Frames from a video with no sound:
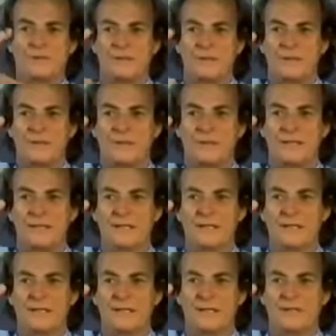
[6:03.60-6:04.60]
that are coming in,
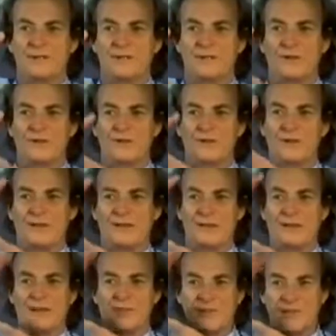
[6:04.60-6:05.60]
so that
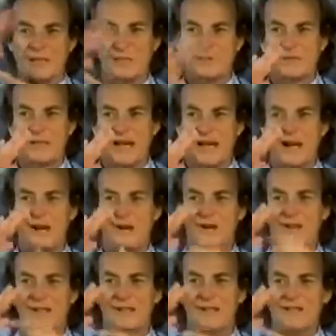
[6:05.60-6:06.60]
as it comes
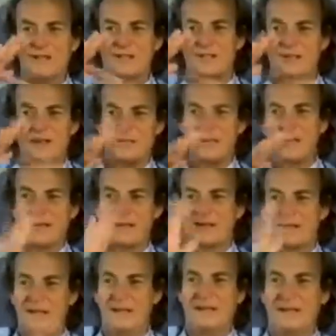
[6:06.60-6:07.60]
down, and each time they
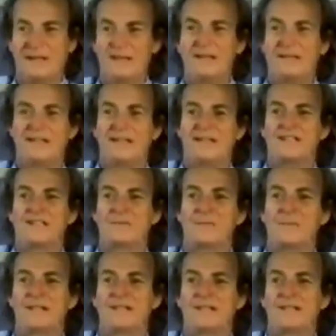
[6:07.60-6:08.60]
collide, it
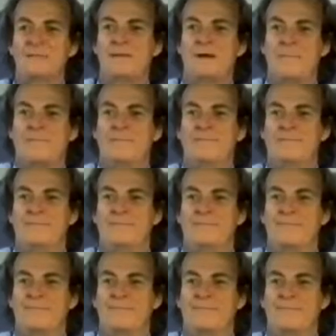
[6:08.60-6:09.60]
speeds them up.
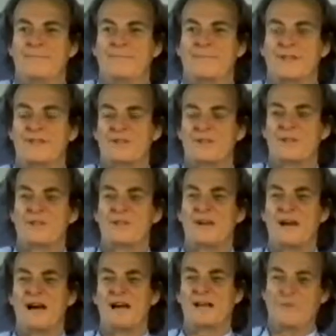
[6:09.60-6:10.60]
And so they're
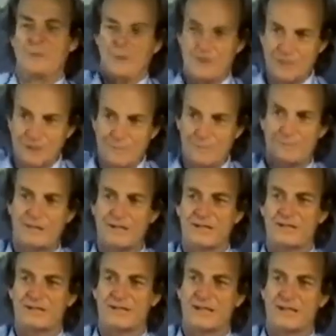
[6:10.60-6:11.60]
hotter. When you
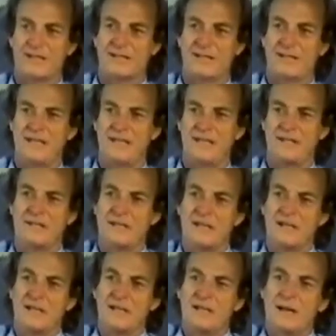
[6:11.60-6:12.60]
compress the gas, it heats.
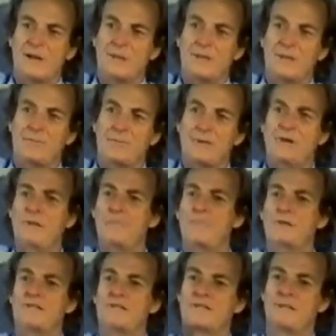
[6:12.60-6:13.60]
And when you pull the
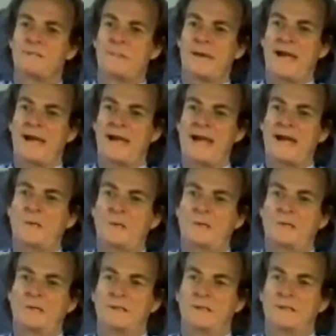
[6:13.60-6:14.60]
piston back out,